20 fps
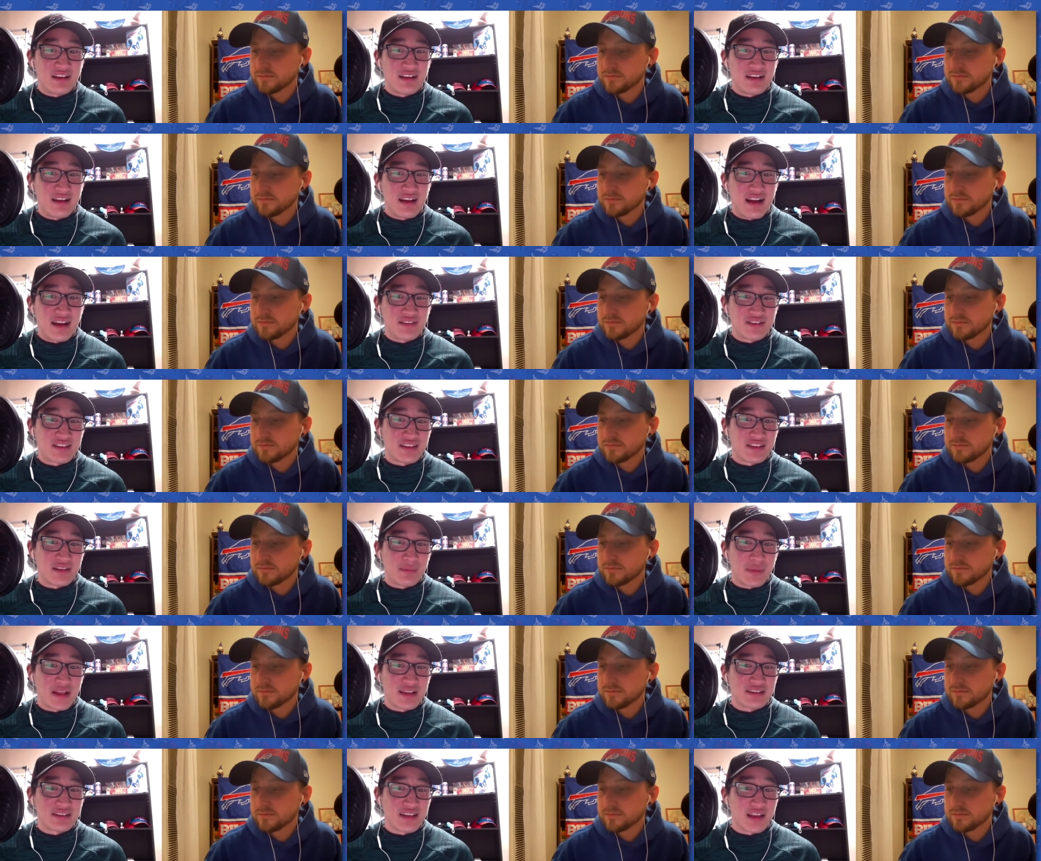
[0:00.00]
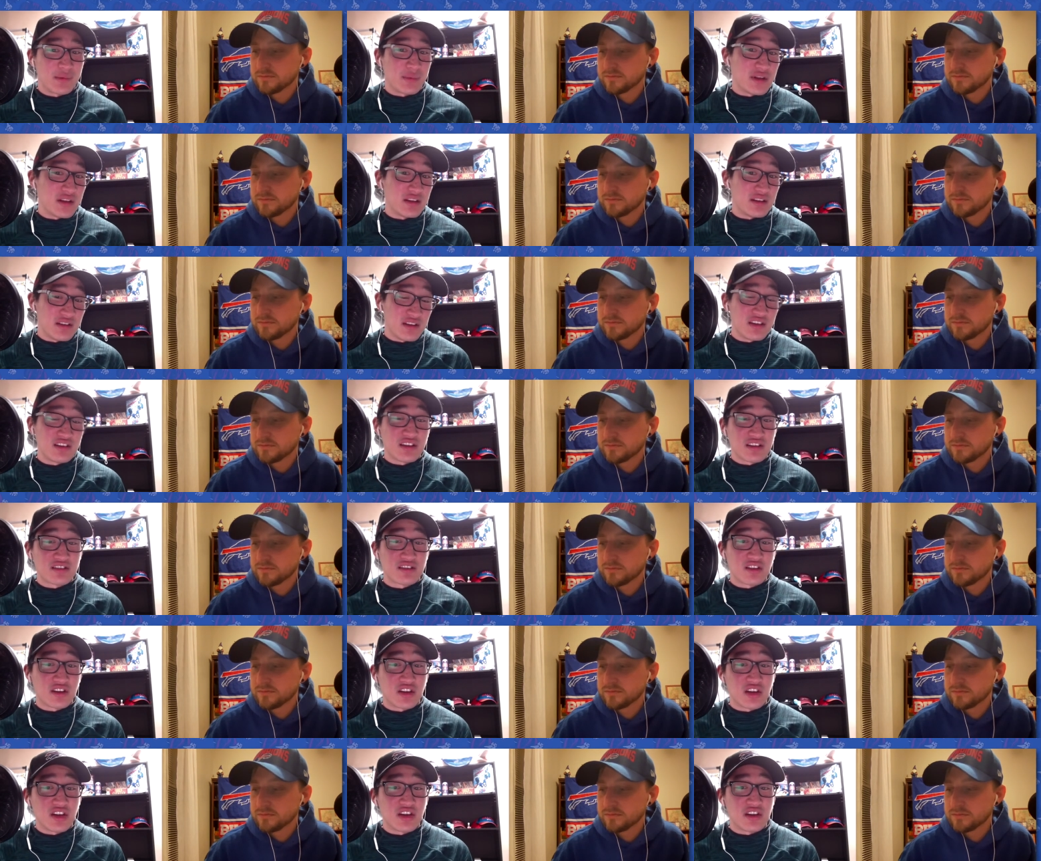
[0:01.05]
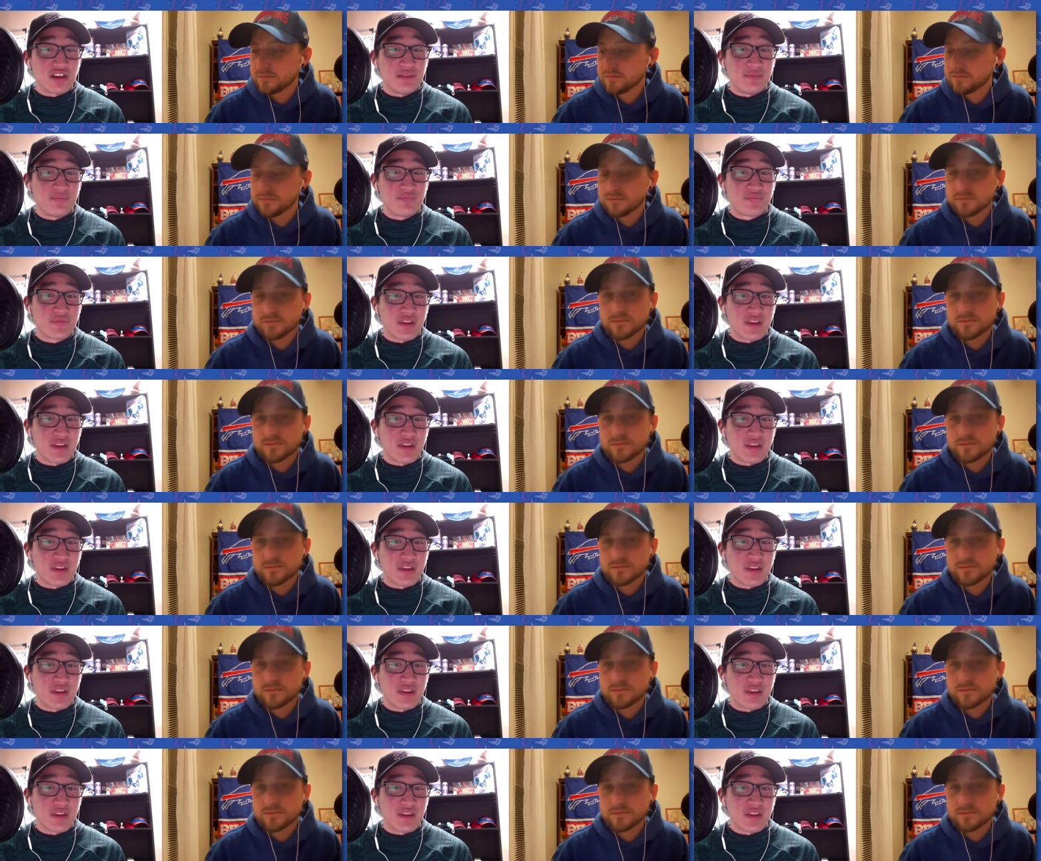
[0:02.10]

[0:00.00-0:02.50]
Speaker 1: I've seen the man statement. He does look good.